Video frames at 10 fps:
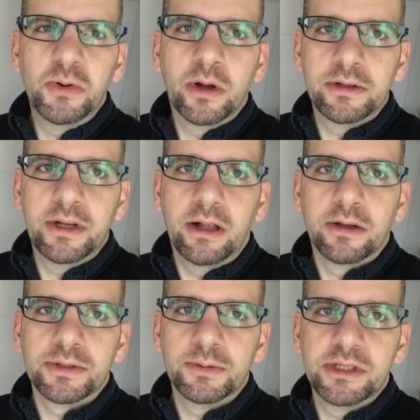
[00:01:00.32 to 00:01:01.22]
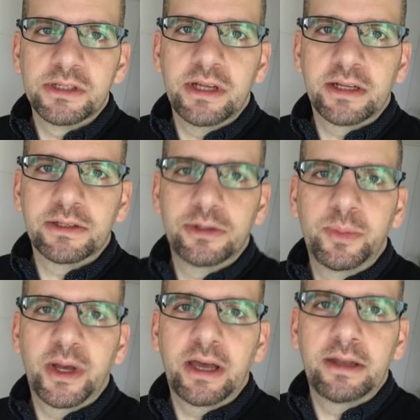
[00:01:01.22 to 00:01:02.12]
$200, which is not too
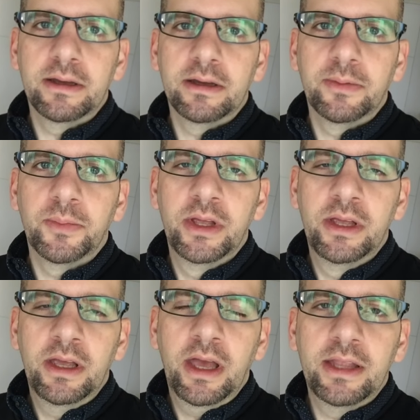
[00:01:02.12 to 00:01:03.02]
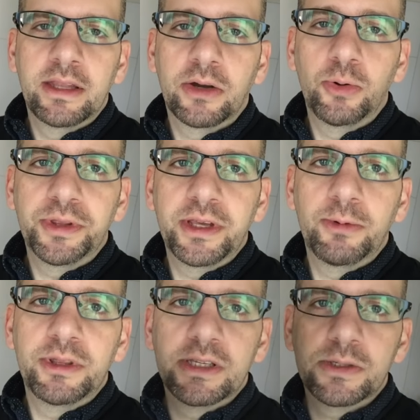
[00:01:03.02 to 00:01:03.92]
bad. And the cool thing
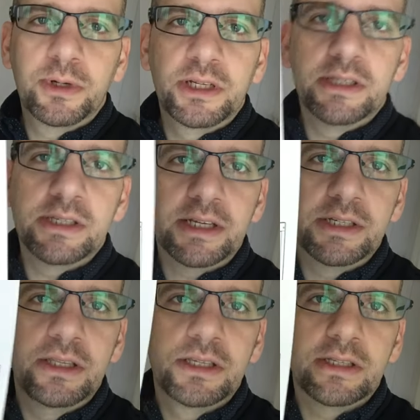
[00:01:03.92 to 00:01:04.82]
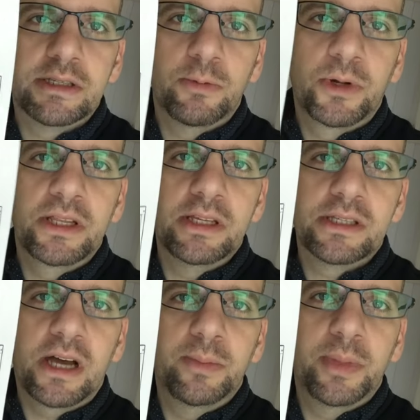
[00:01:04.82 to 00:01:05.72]
with this one is actually this one of these
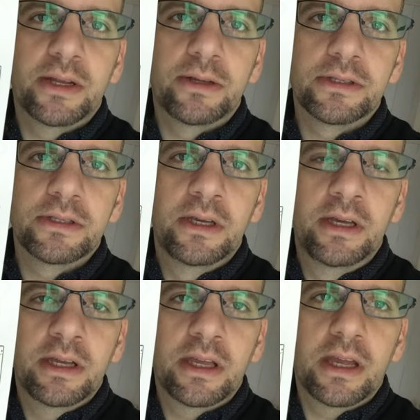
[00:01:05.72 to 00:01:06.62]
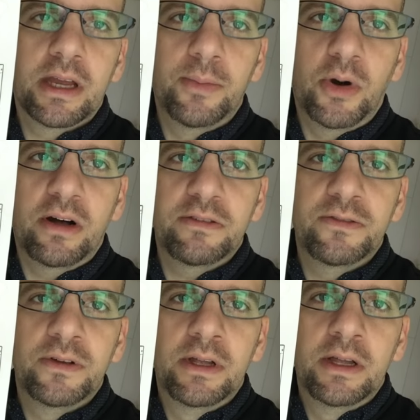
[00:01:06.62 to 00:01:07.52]
side panels can come
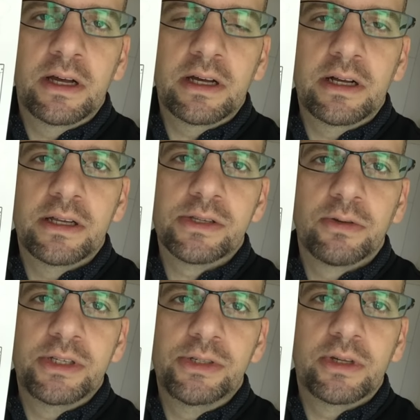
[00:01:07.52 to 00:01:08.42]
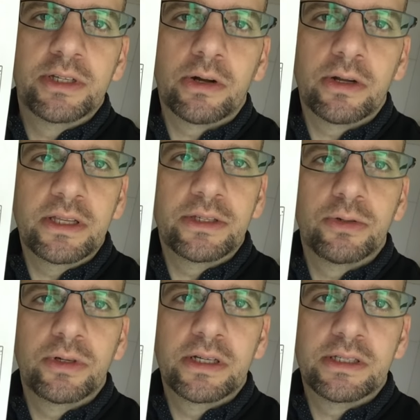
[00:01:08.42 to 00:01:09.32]
off so that you can turn it
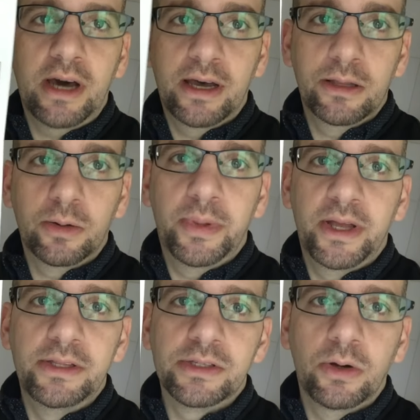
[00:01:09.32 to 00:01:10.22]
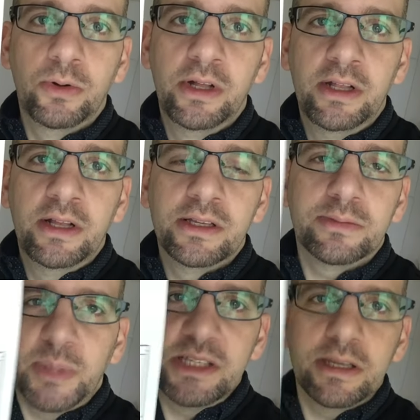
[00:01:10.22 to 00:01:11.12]
into a toddler bed. So
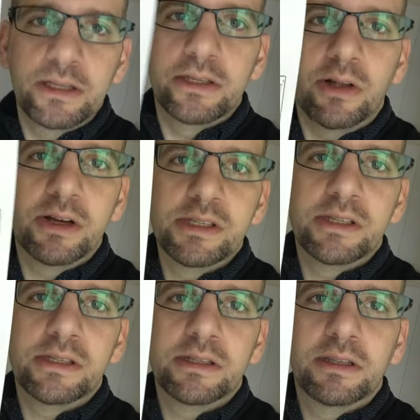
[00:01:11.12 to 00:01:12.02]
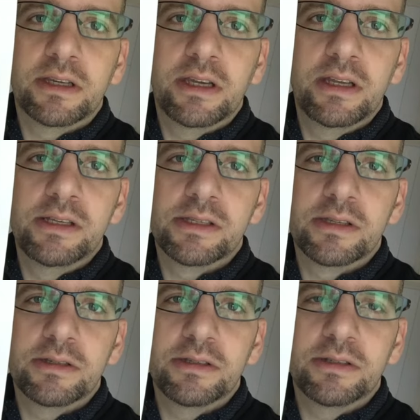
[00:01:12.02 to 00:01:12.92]
basically, as long as the kid is